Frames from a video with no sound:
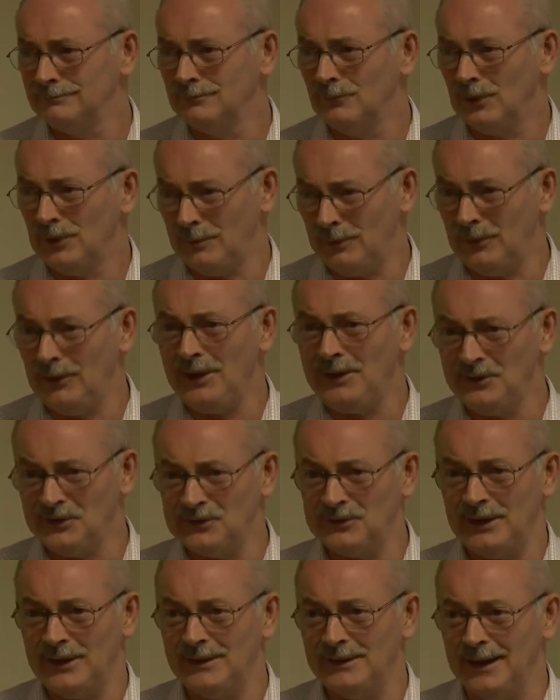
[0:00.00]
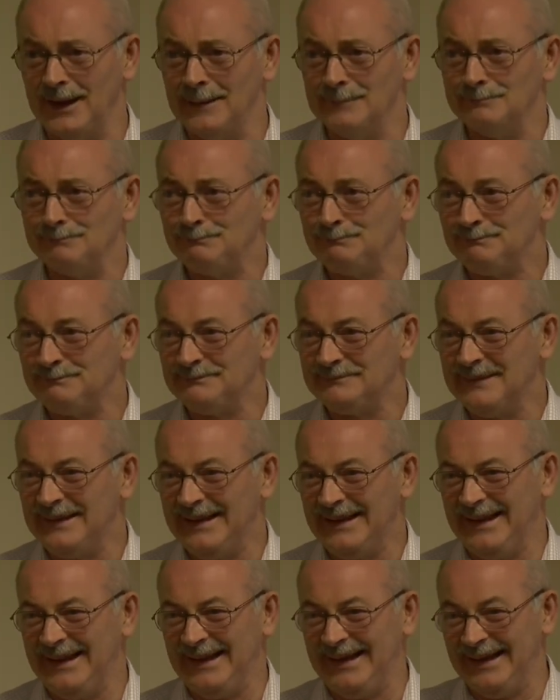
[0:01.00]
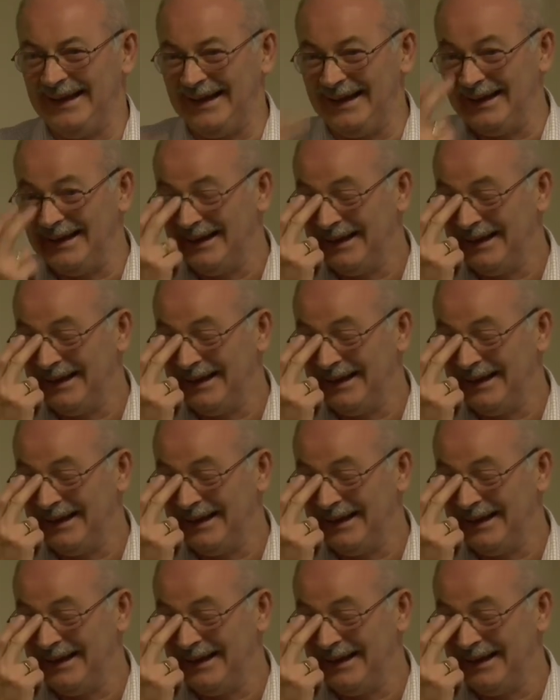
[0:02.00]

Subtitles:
Would I be right in saying that?